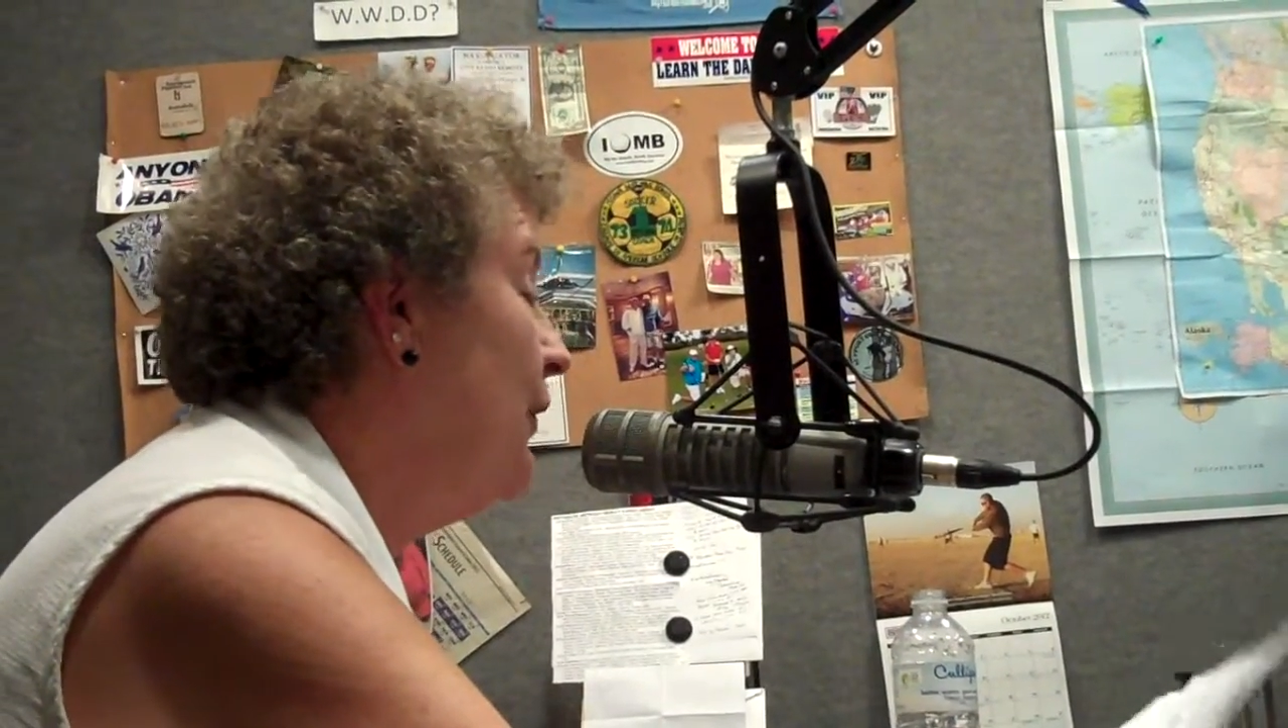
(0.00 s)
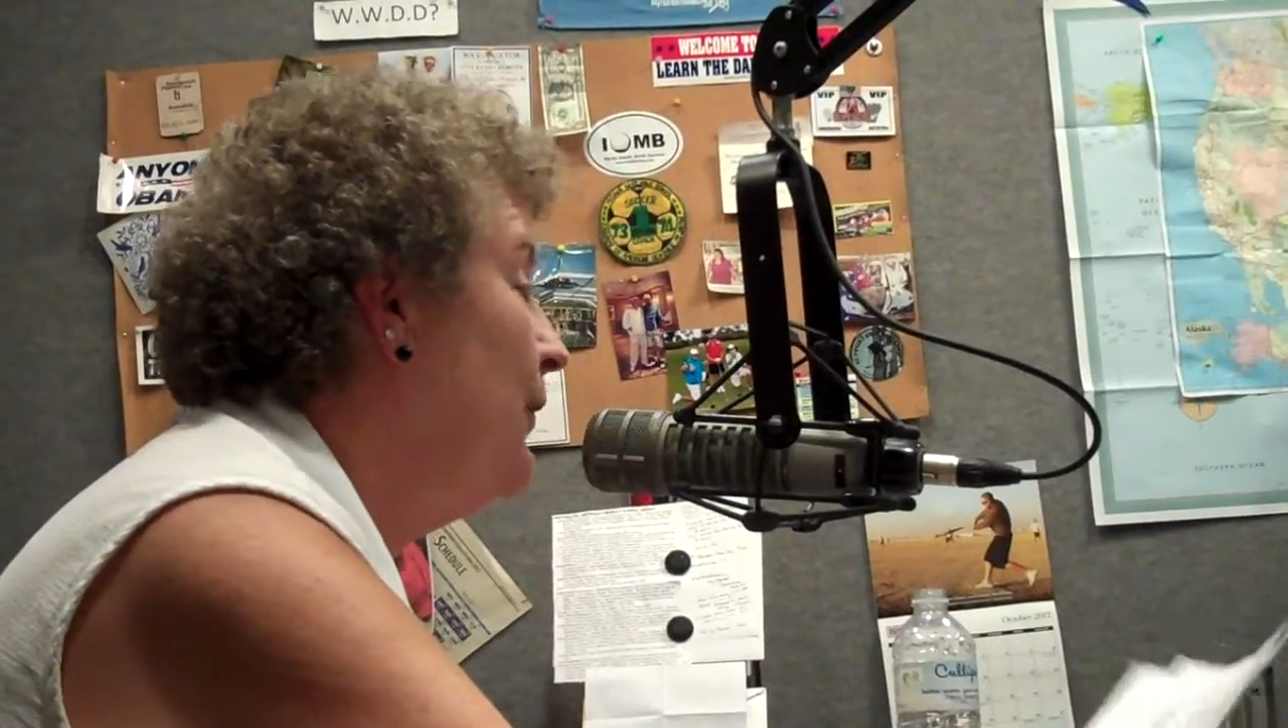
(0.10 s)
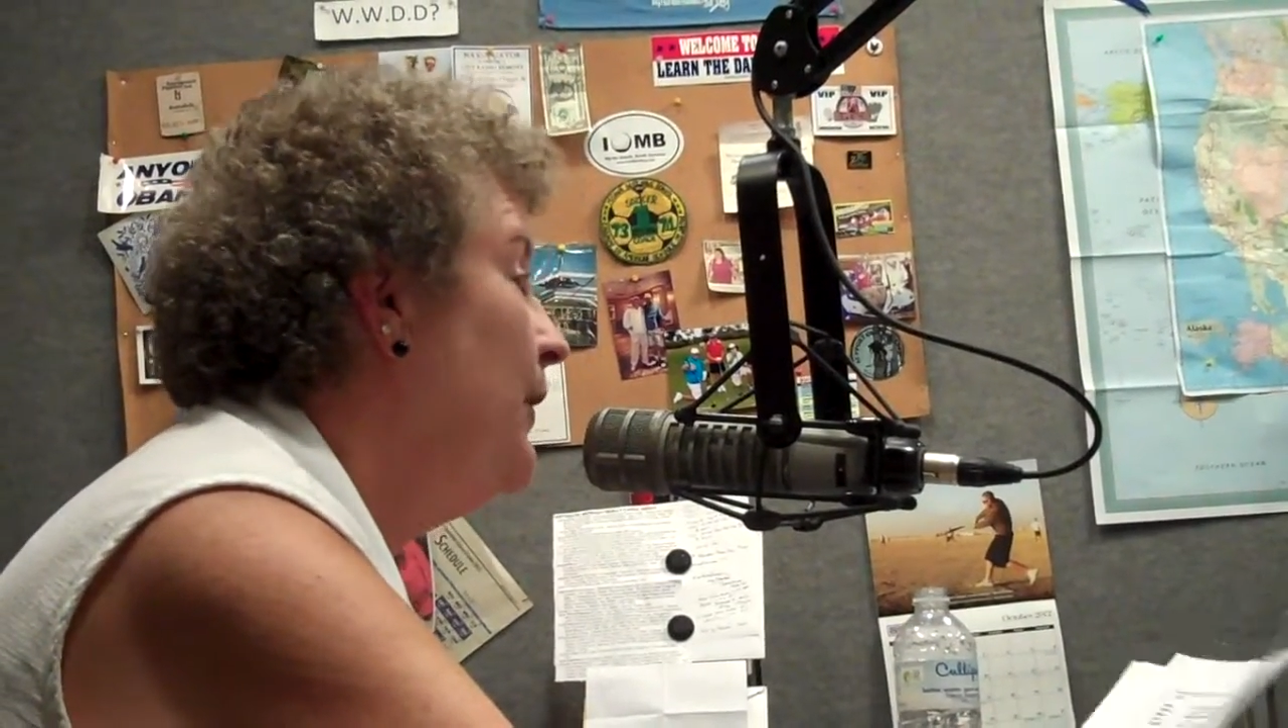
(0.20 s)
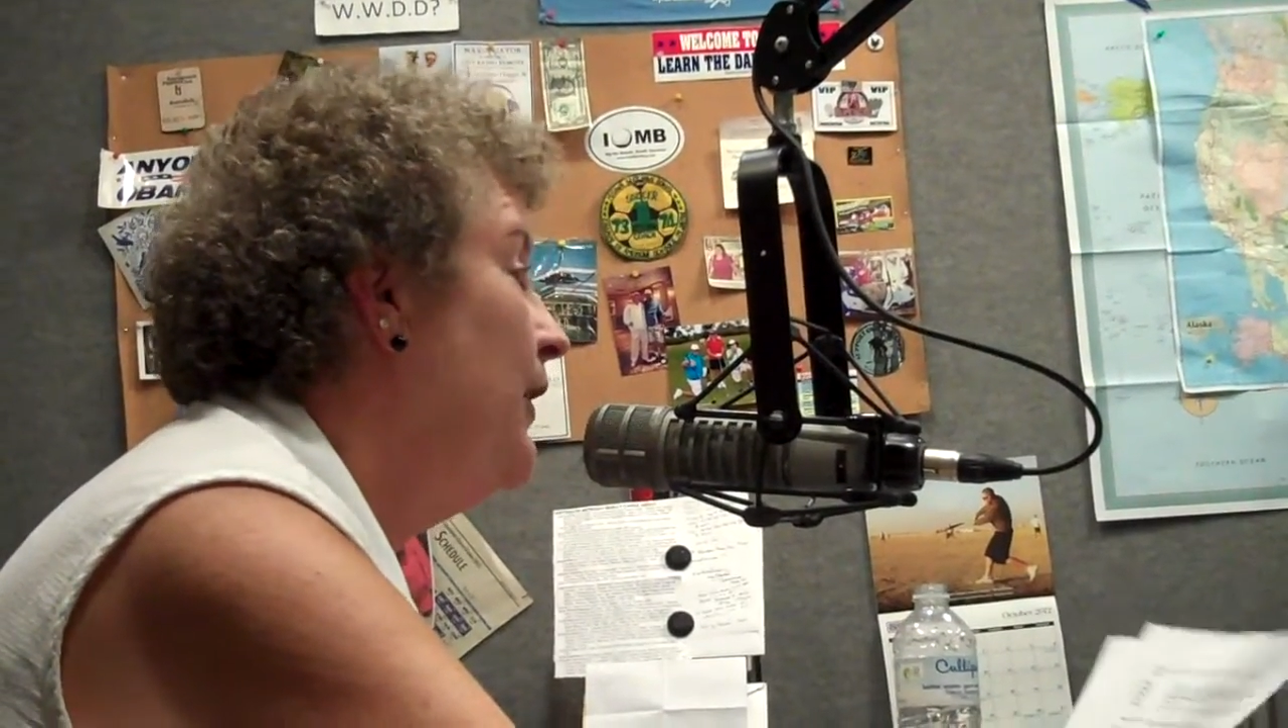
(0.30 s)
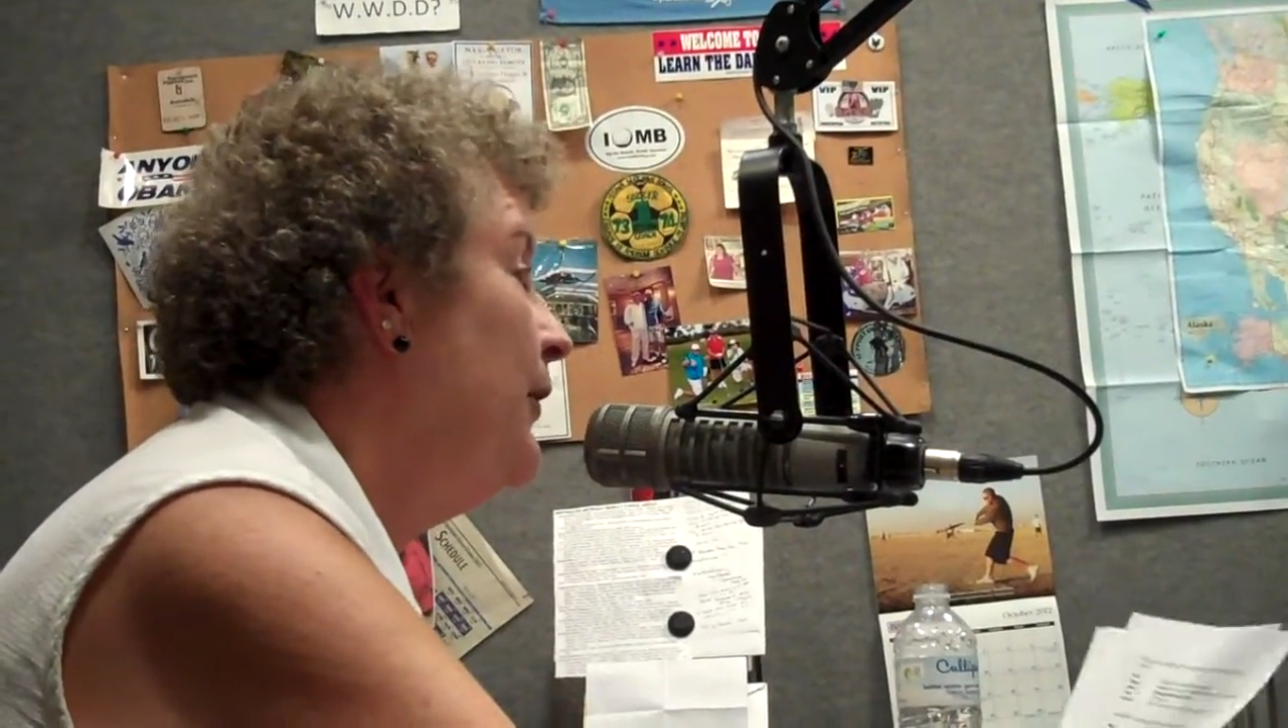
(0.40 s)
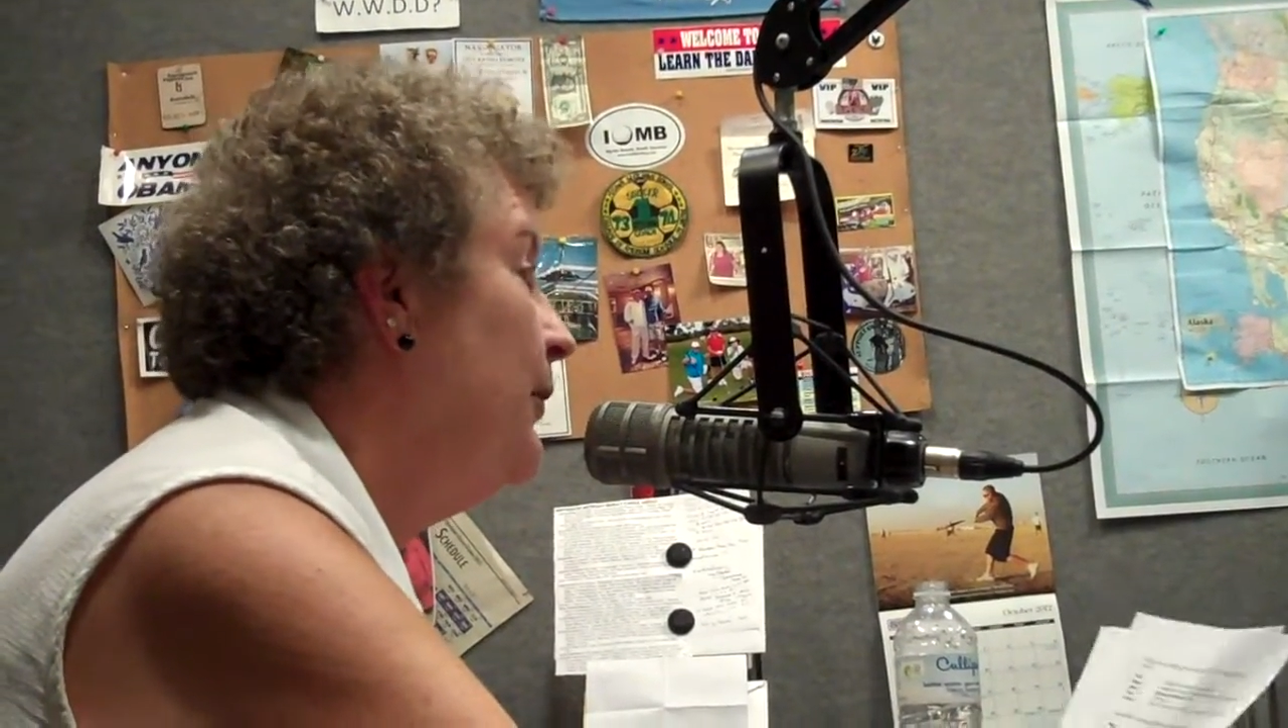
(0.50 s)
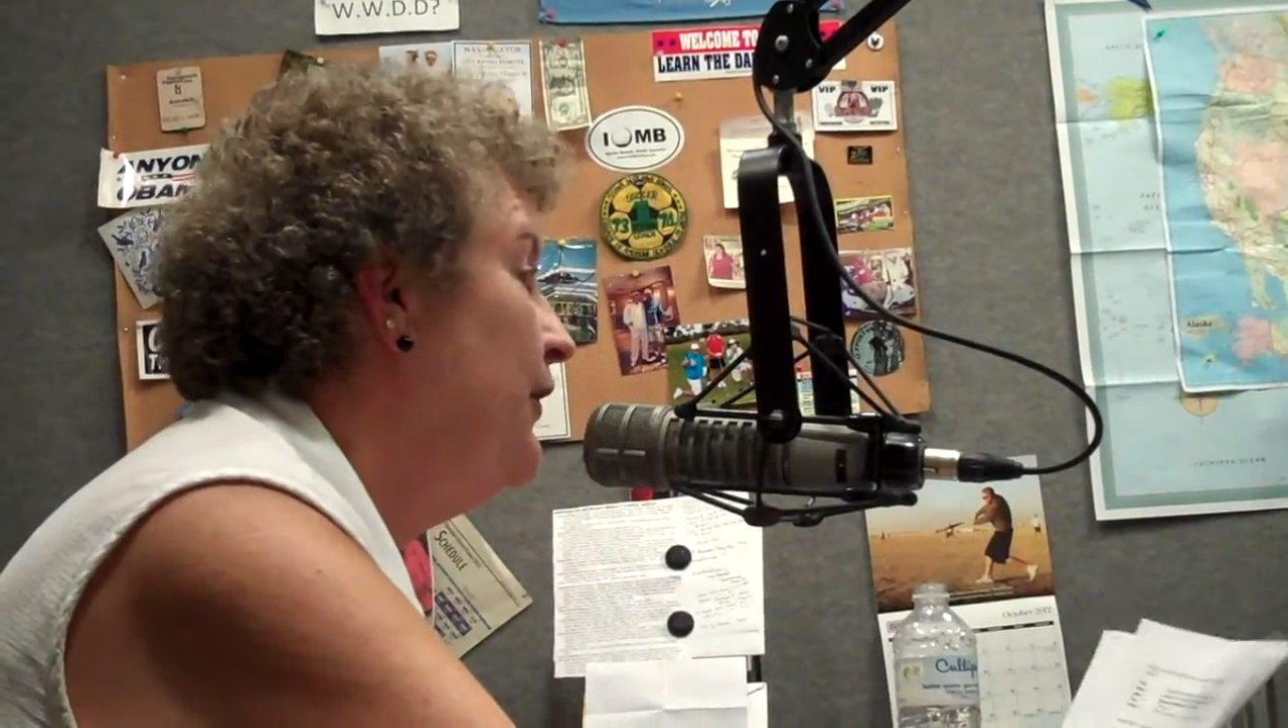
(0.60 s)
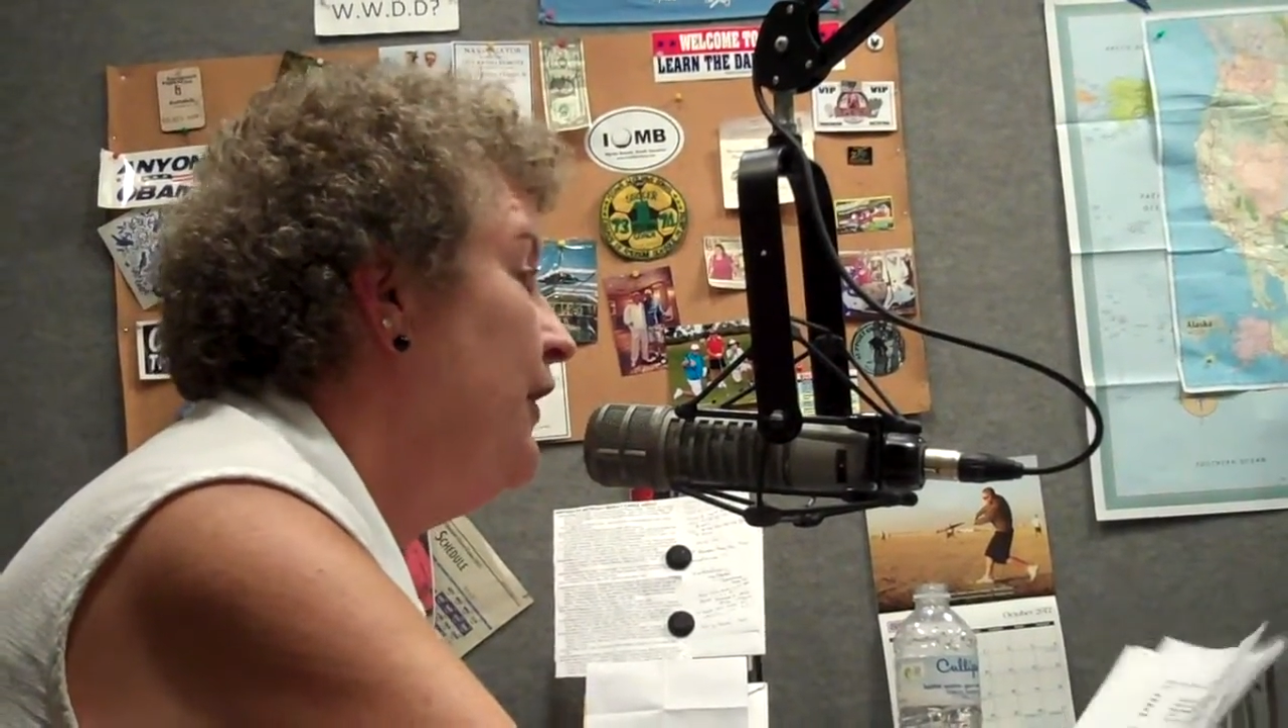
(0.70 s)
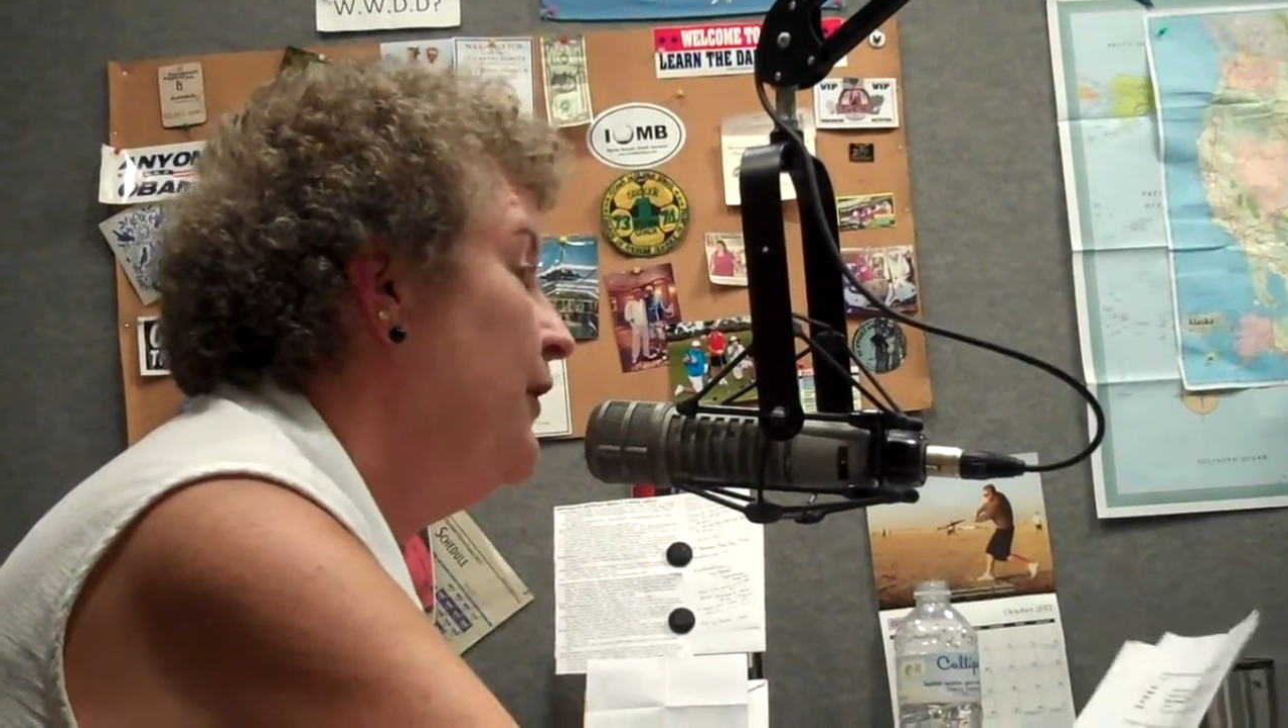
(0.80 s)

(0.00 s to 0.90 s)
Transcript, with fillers: So with